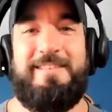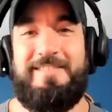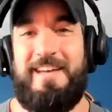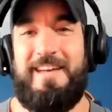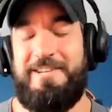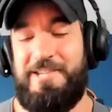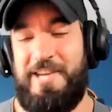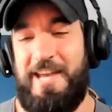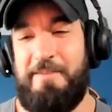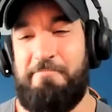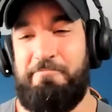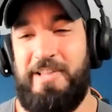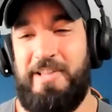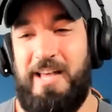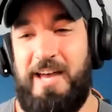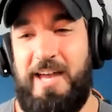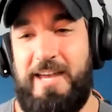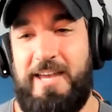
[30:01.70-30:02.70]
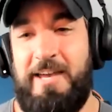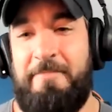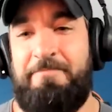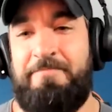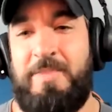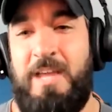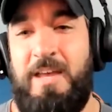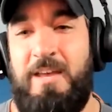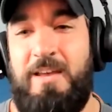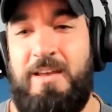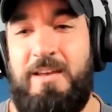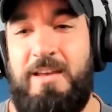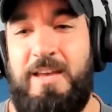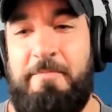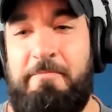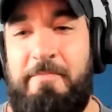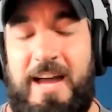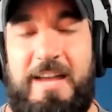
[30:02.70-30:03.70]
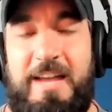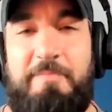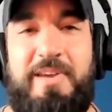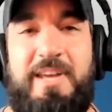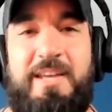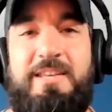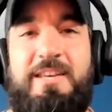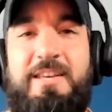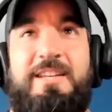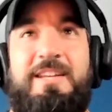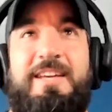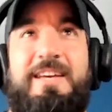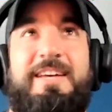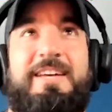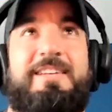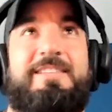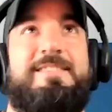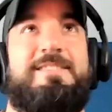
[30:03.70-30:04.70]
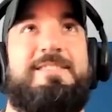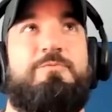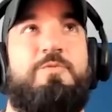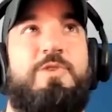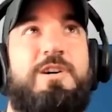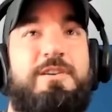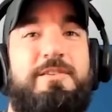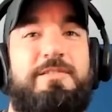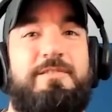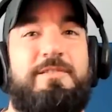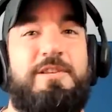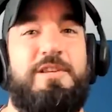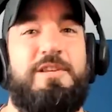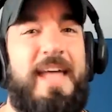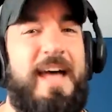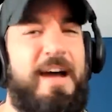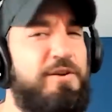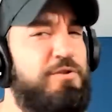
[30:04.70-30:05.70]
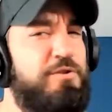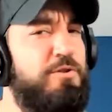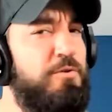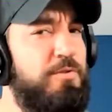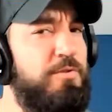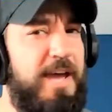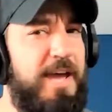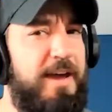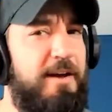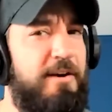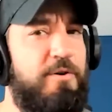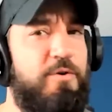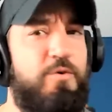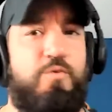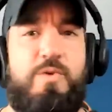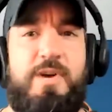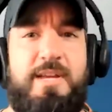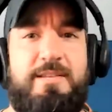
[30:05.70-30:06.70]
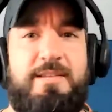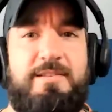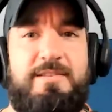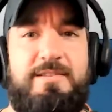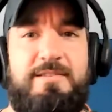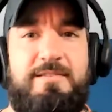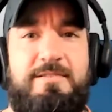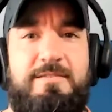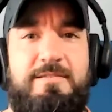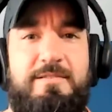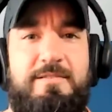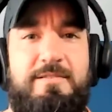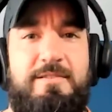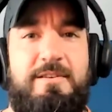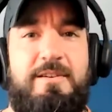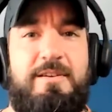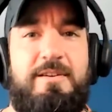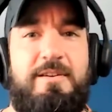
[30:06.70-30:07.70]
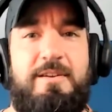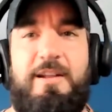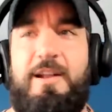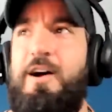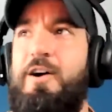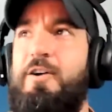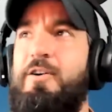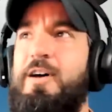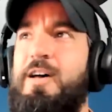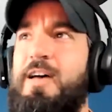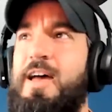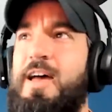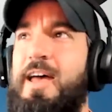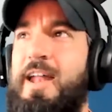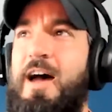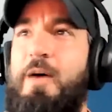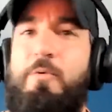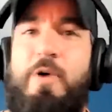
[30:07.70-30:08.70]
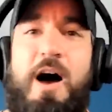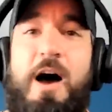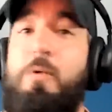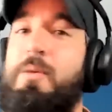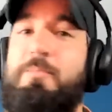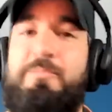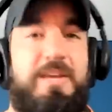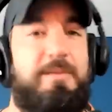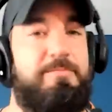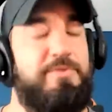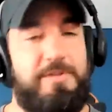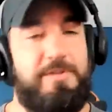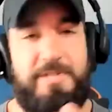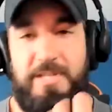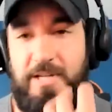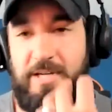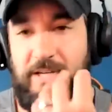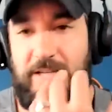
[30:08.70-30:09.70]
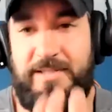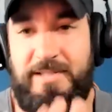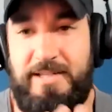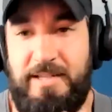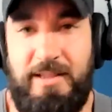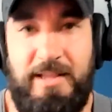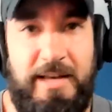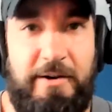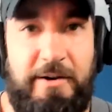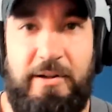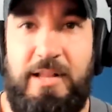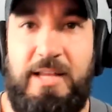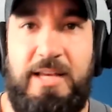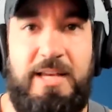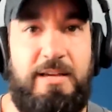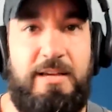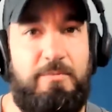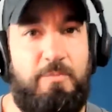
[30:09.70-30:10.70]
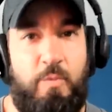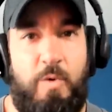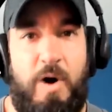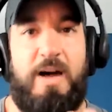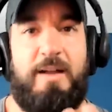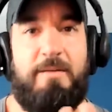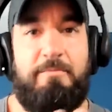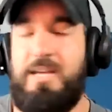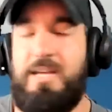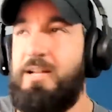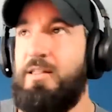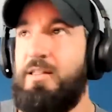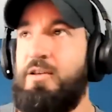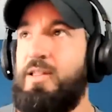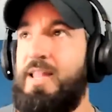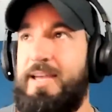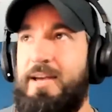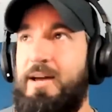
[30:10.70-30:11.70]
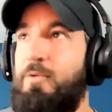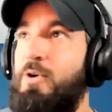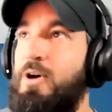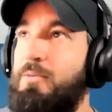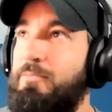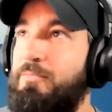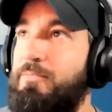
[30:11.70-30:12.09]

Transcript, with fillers: that chant, but like in my opinion, it's well now you don't care who wins. Mm-hmm. You know, and I want I want people to to literally want me to lose. Like I want